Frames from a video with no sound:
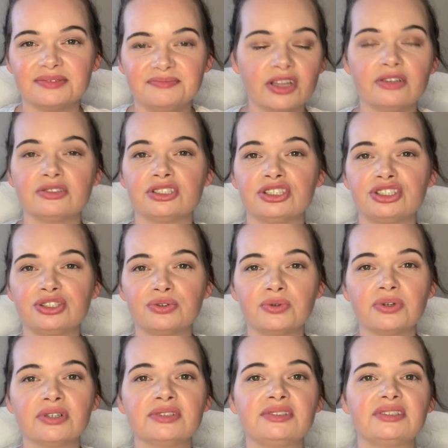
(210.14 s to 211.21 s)
There's a
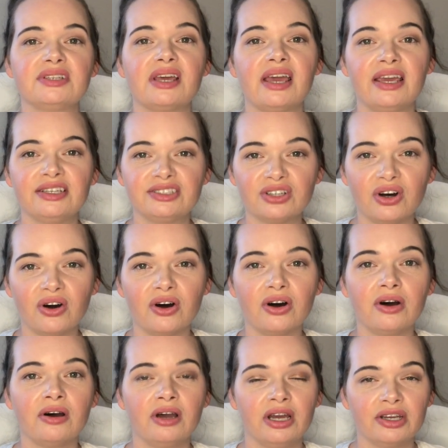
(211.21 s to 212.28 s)
short, a
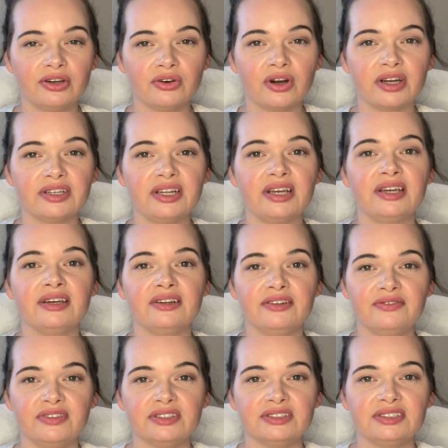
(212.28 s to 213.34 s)
tall, a grande, and a
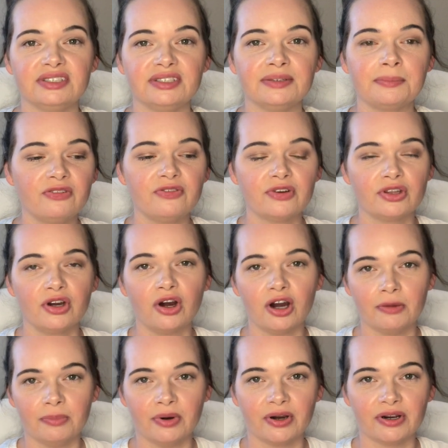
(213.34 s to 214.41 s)
venti for the
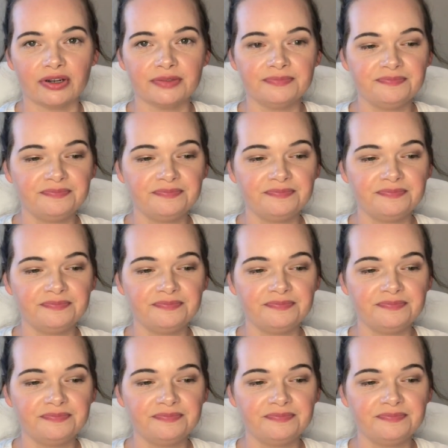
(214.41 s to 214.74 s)
hot bar.